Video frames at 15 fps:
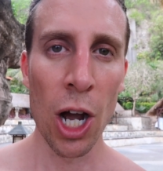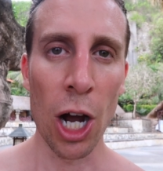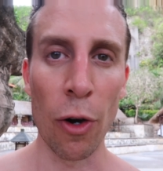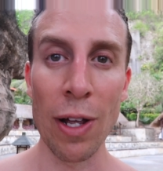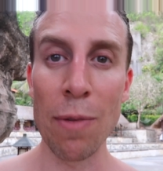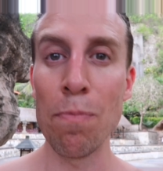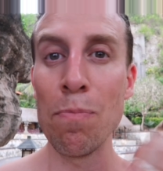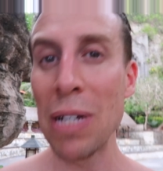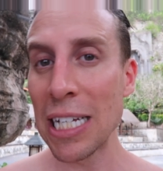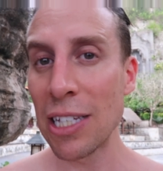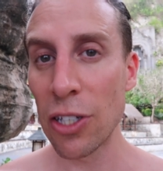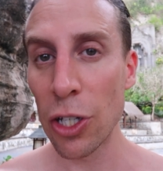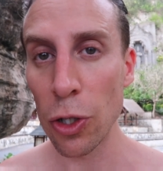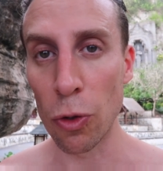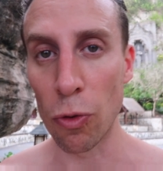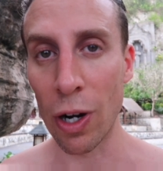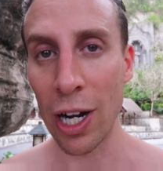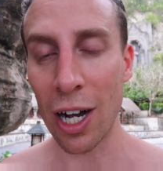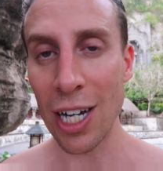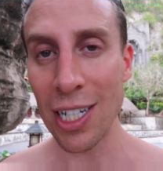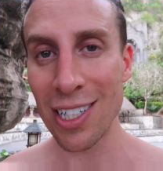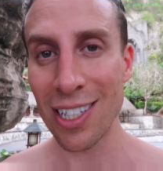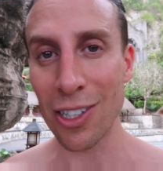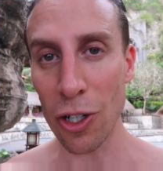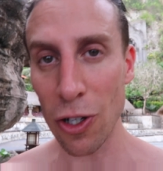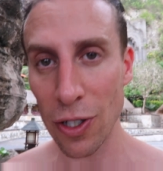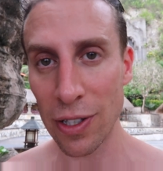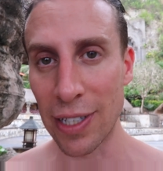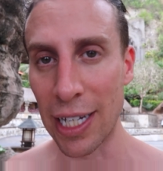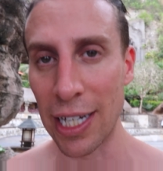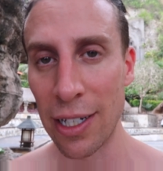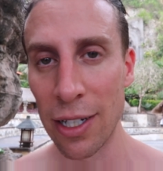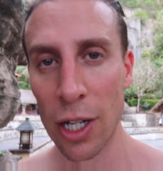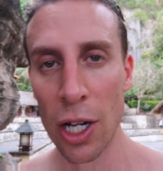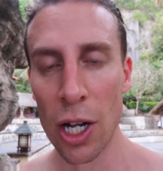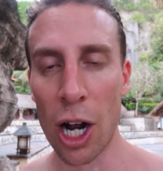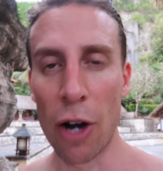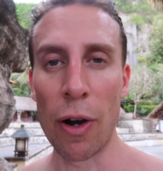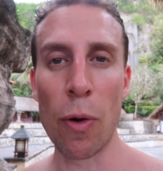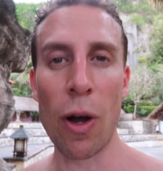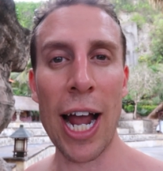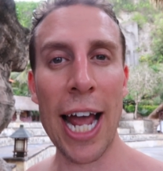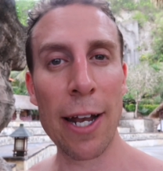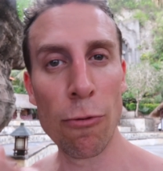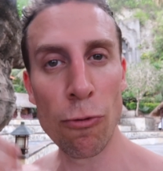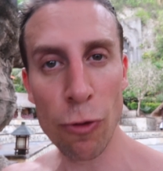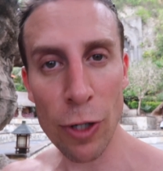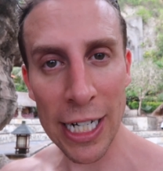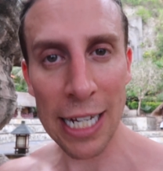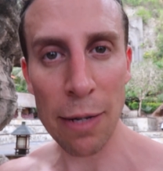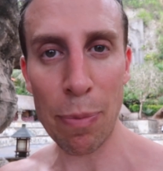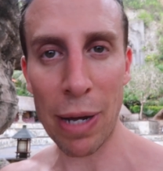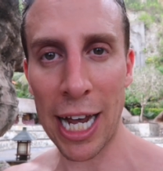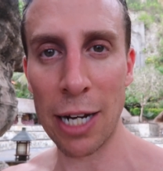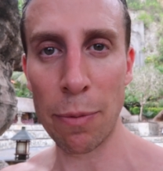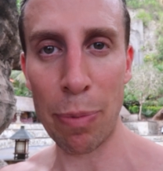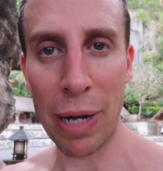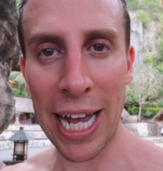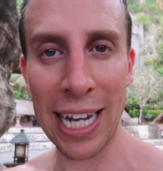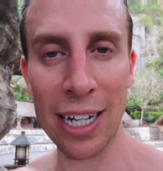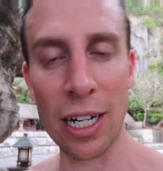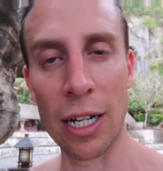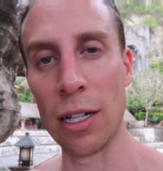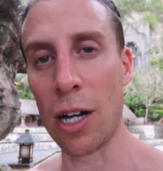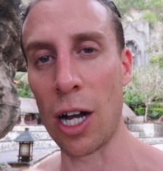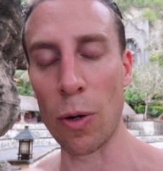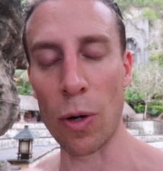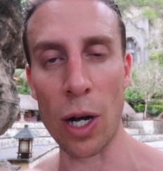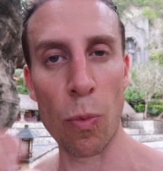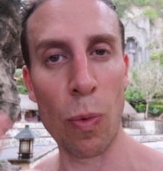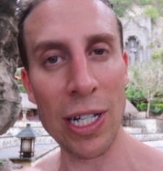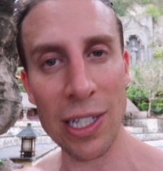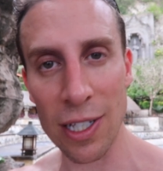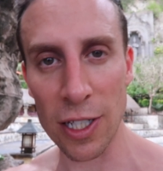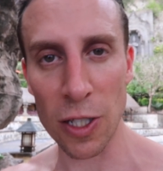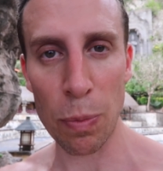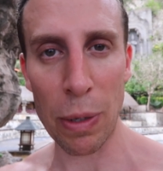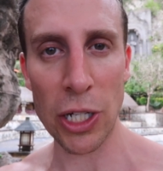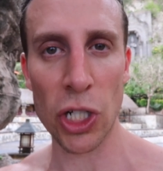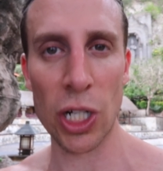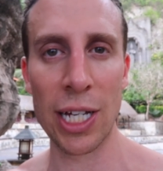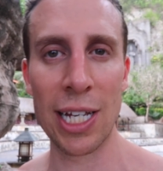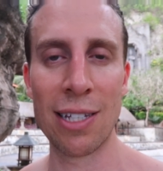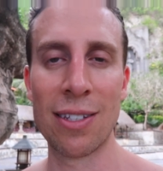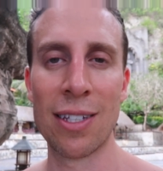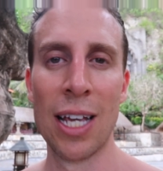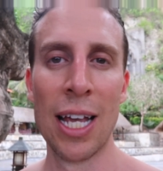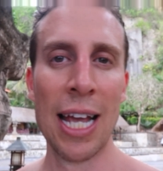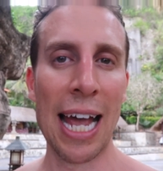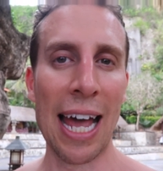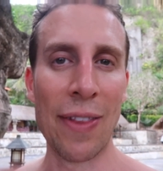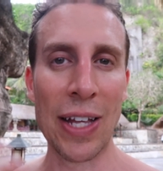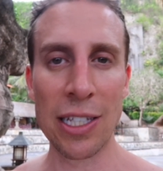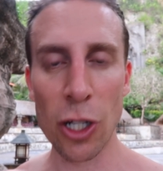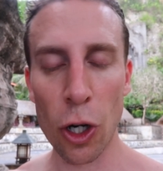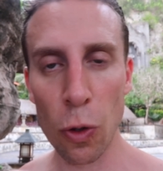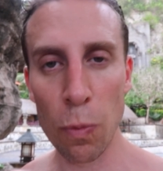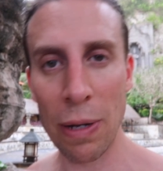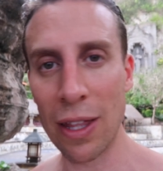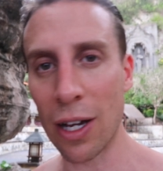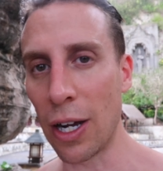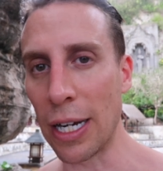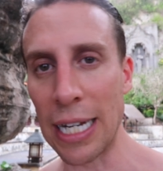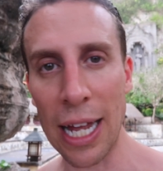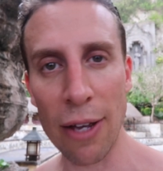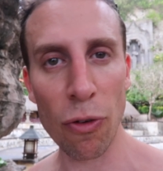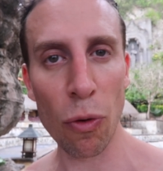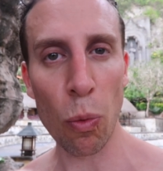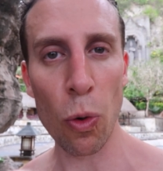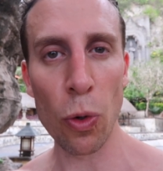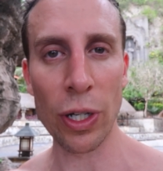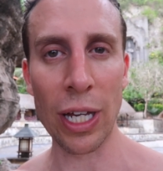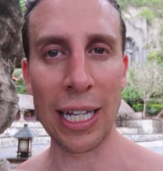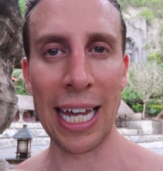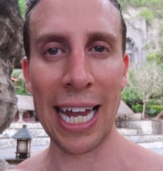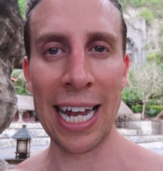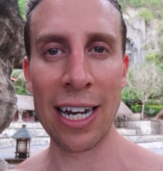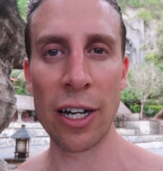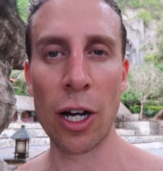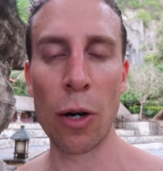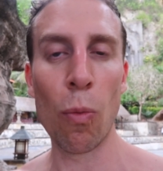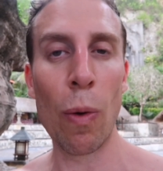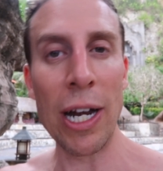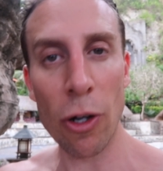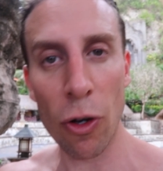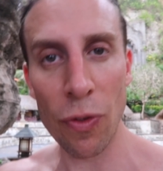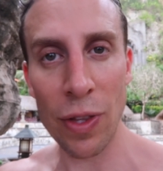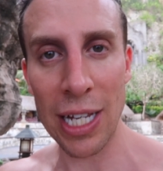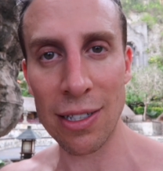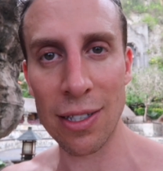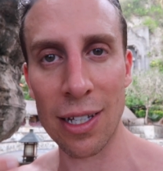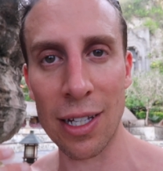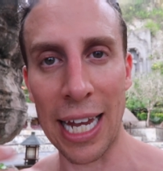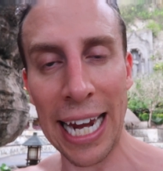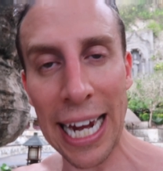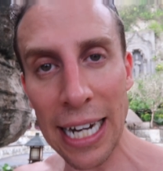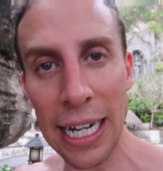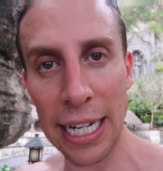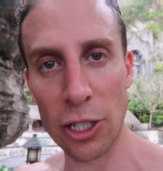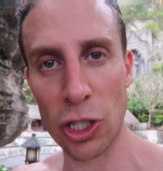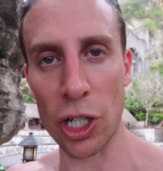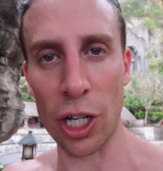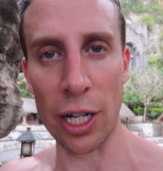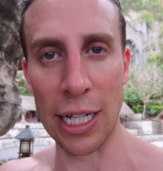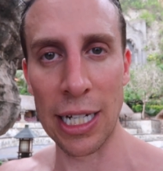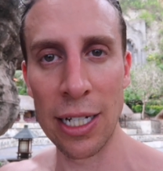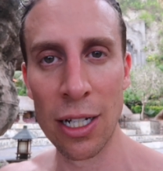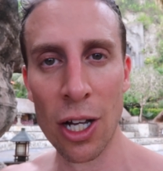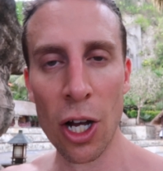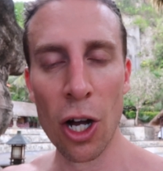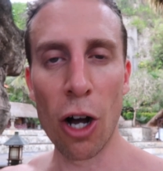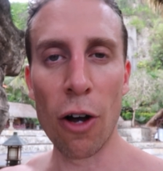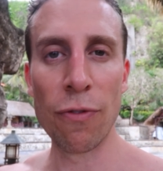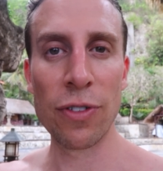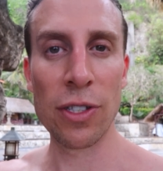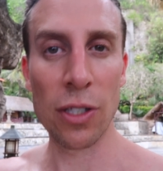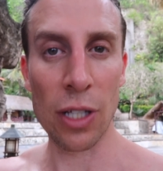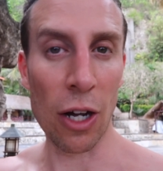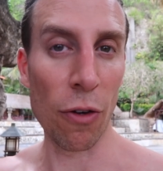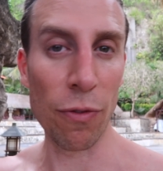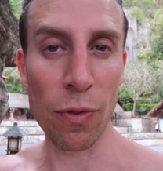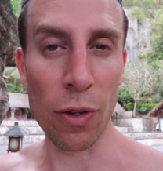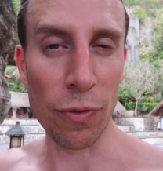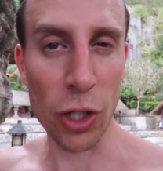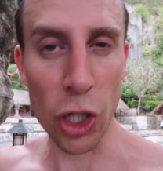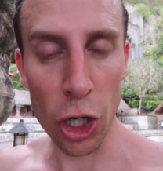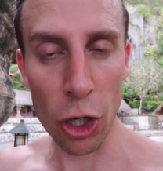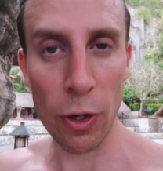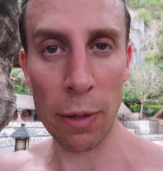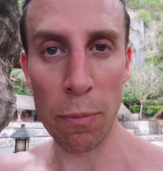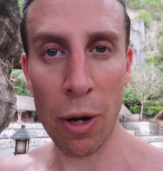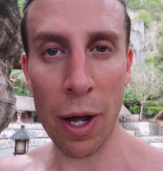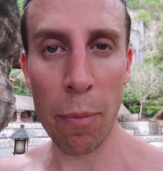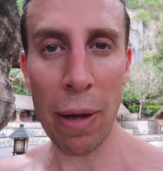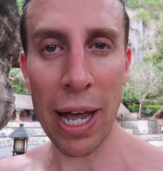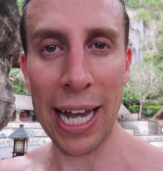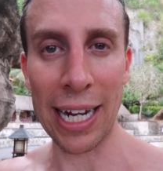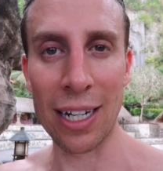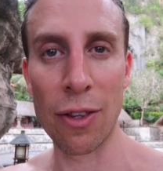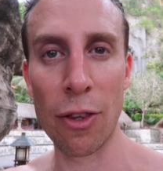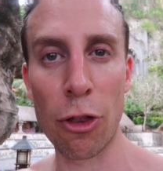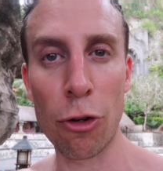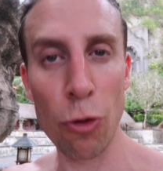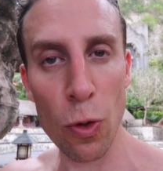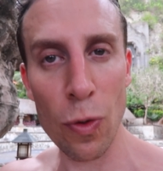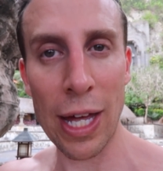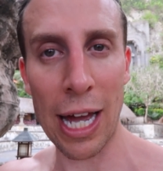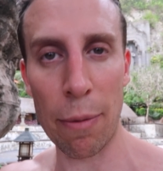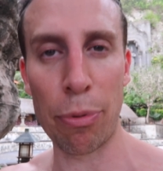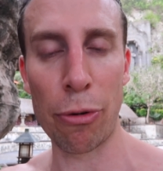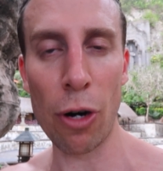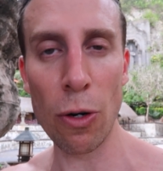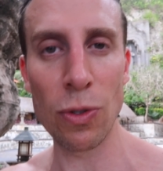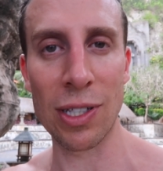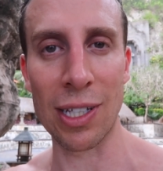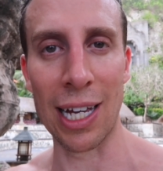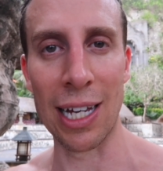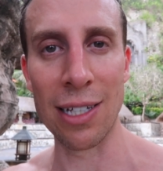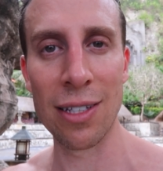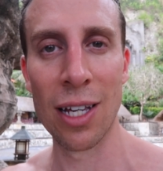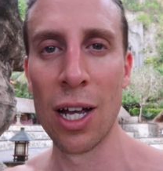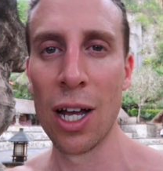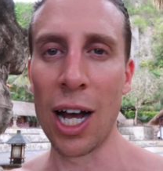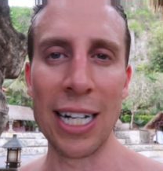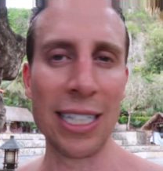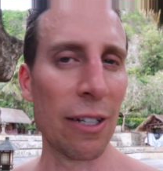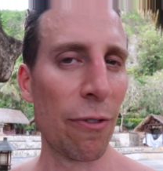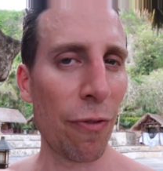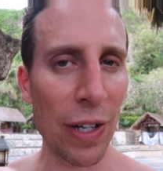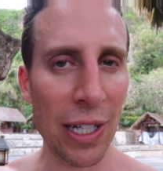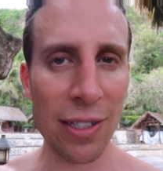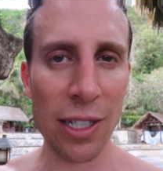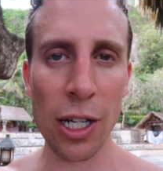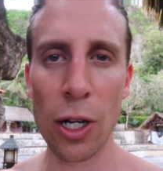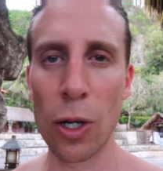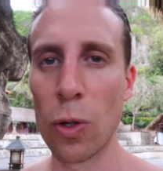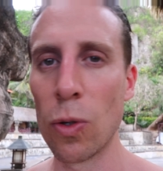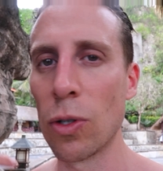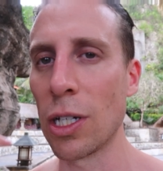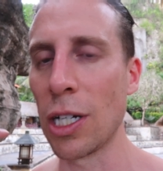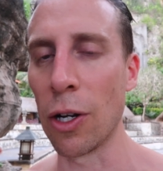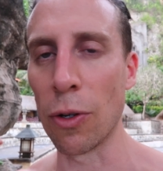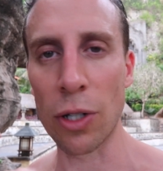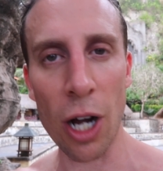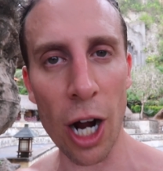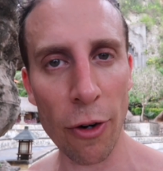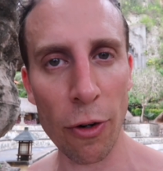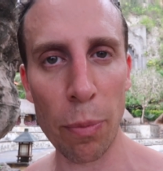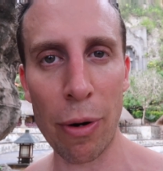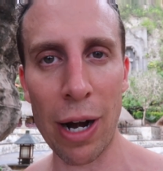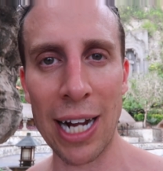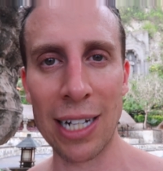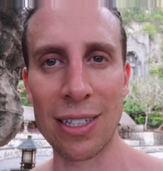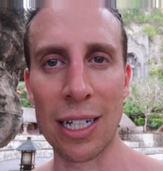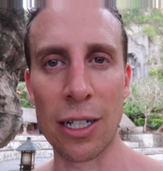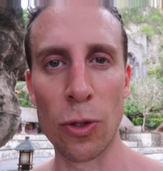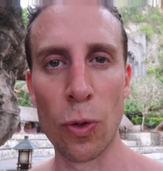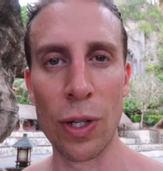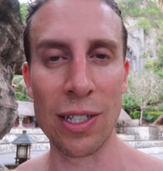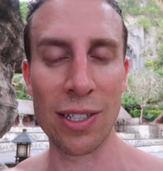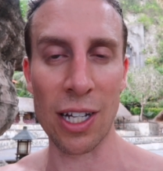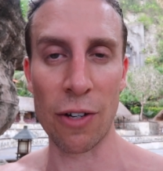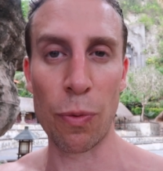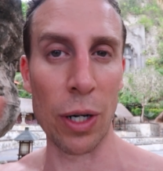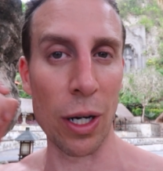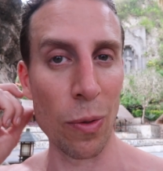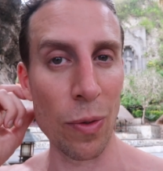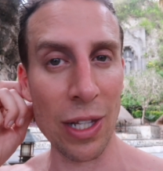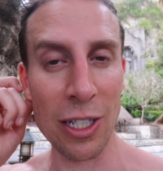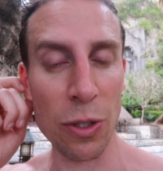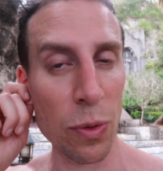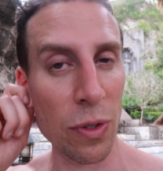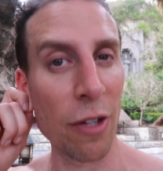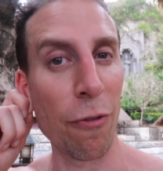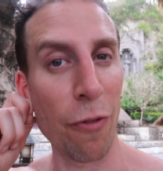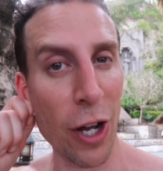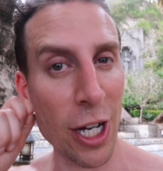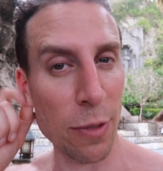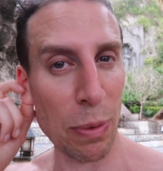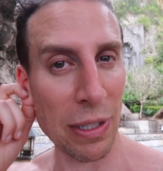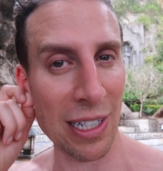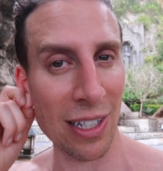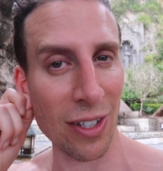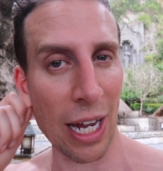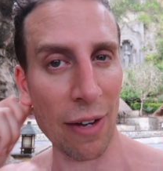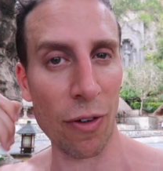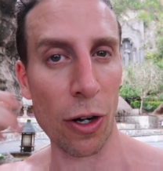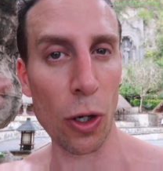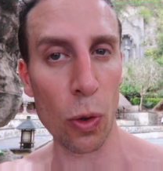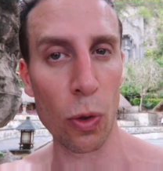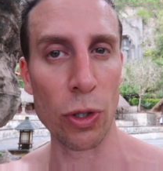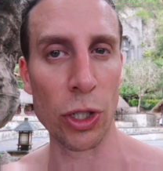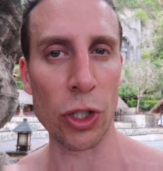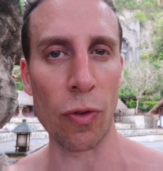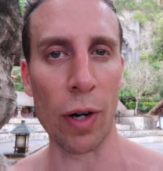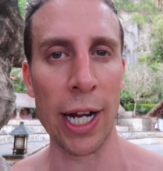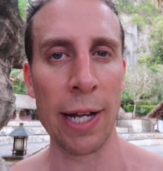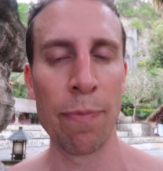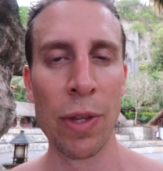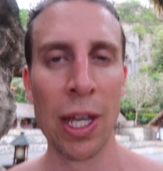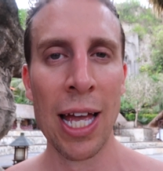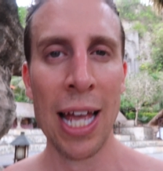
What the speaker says: All right, me too, right? I started, all right, I had a really bad back, and I went to specialists, and they told me that I'd never walk again, and I went on this healing journey of curing my back. And through that process, I did physio, you know, chiropractic, and all this stuff. This was the first business I ever launched, right?